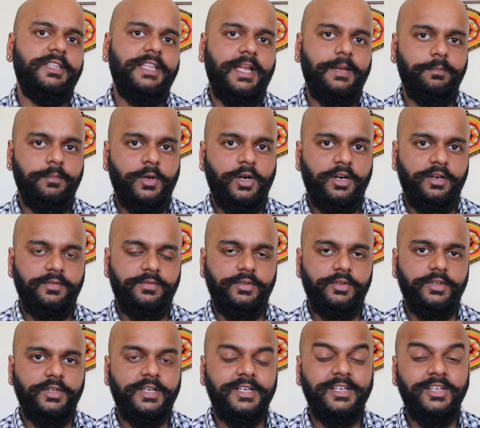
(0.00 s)
that part of you,
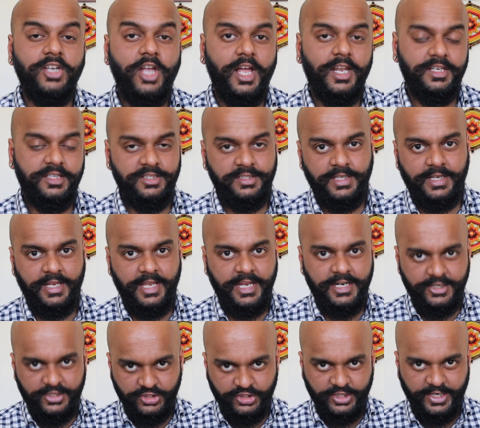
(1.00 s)
acknowledge that
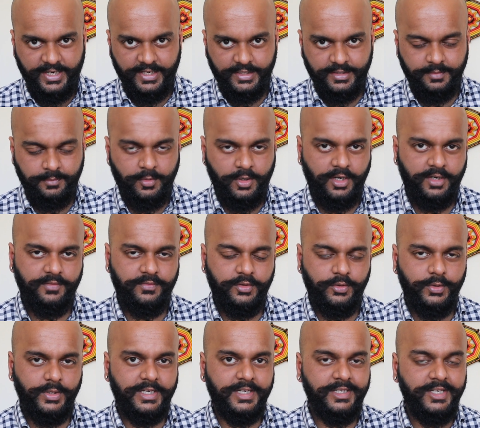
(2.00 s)
inner child part of
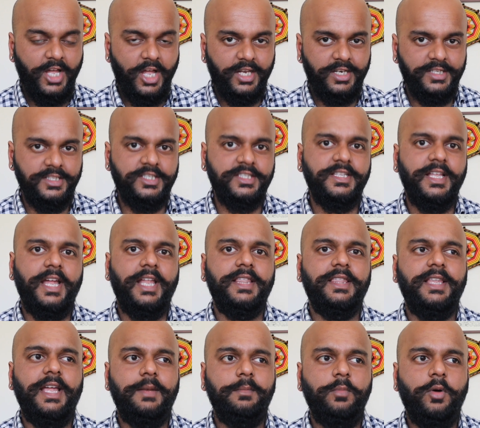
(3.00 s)
you, acknowledge that
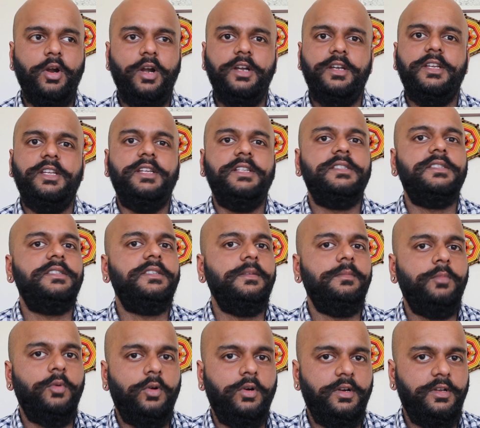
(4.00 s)
that part needs
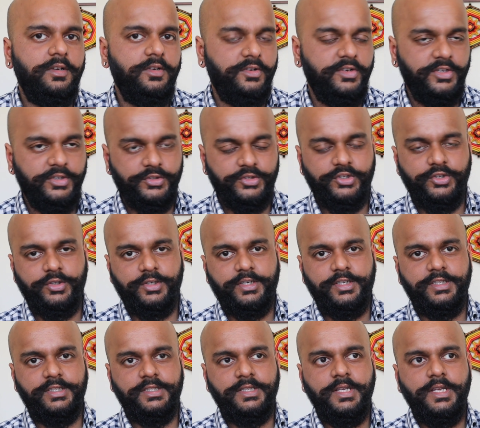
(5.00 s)
support and
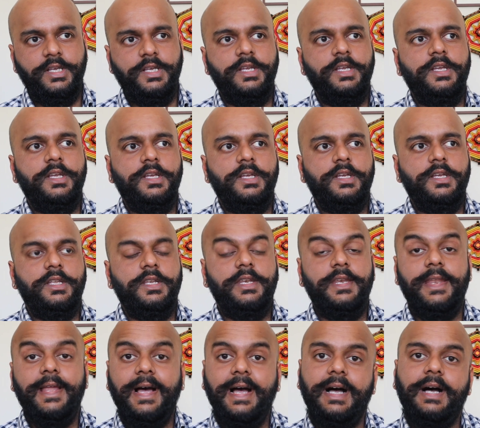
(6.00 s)
reassurance.
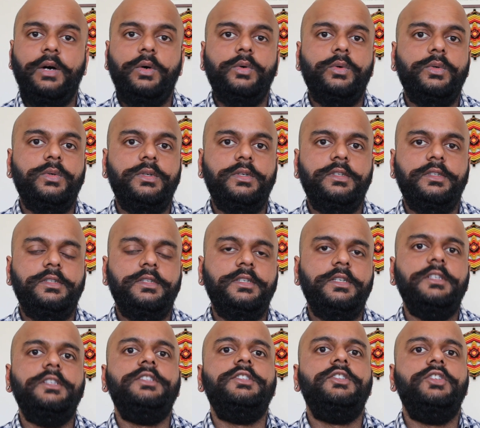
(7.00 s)
Now
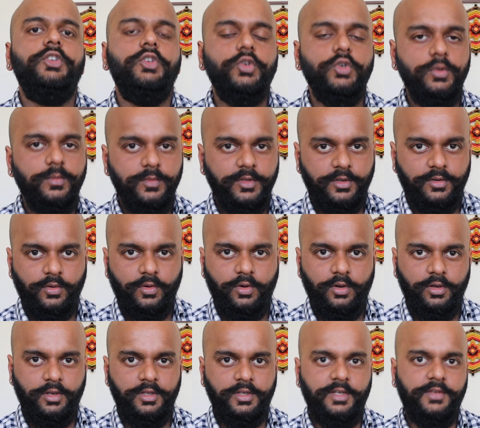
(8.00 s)
assume the
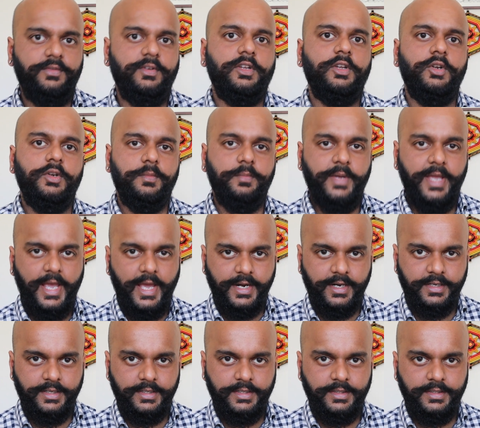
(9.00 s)
role of a good
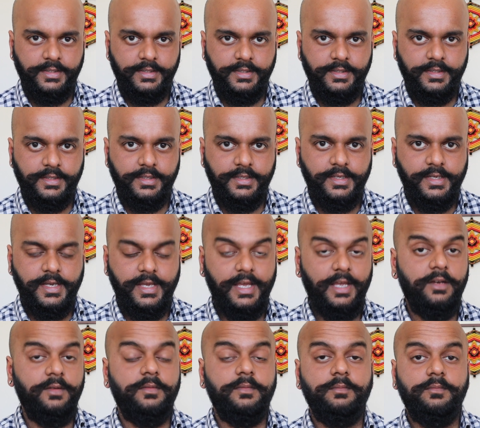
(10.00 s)
parent
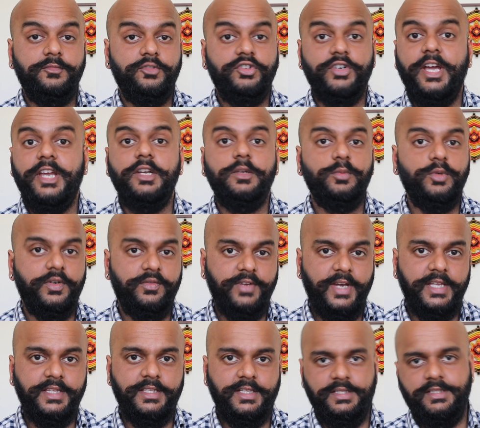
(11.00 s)
and try to
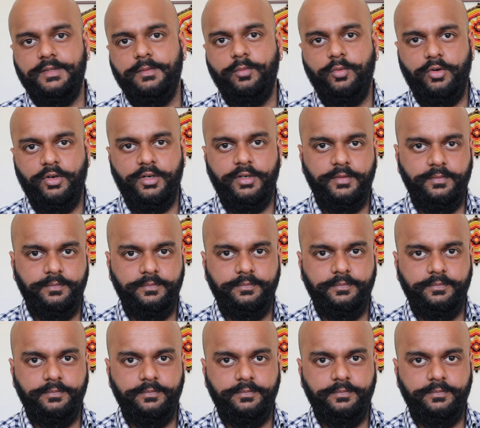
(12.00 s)
provide that support.